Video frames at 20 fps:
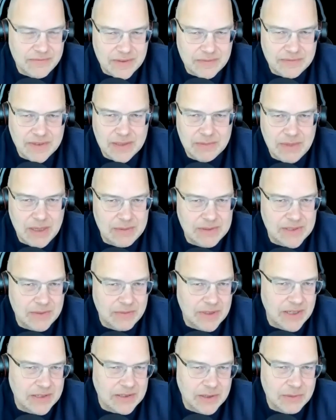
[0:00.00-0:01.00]
fifteen, maybe is
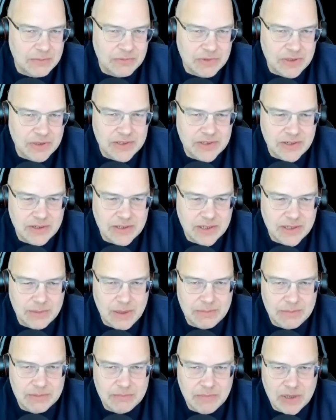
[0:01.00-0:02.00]
when that term really started to come
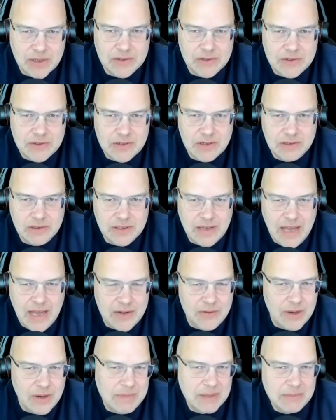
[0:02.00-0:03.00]
up and marketers started looking at
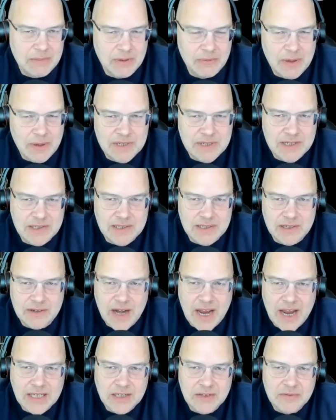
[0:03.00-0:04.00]
how do I make my websites
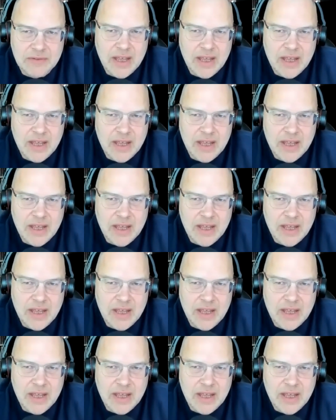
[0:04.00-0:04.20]
interactive?